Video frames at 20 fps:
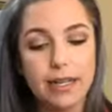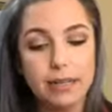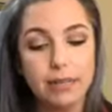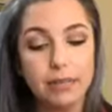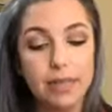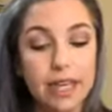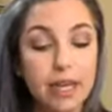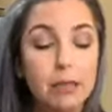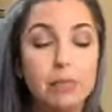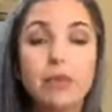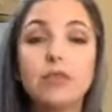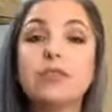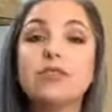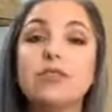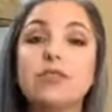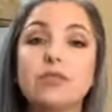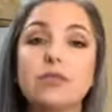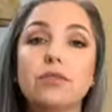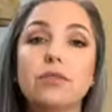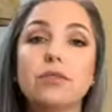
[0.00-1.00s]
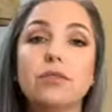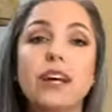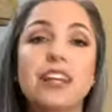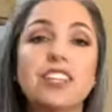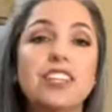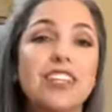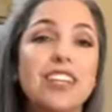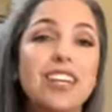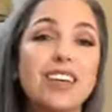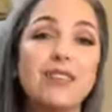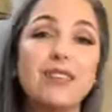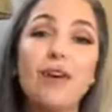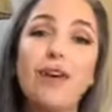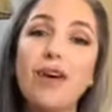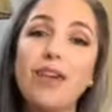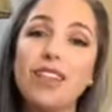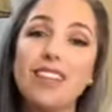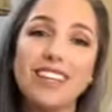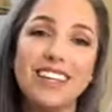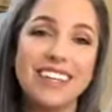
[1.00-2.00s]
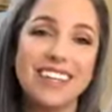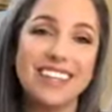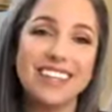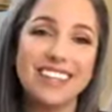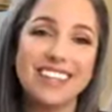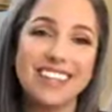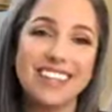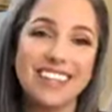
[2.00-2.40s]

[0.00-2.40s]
be able to achieve all it is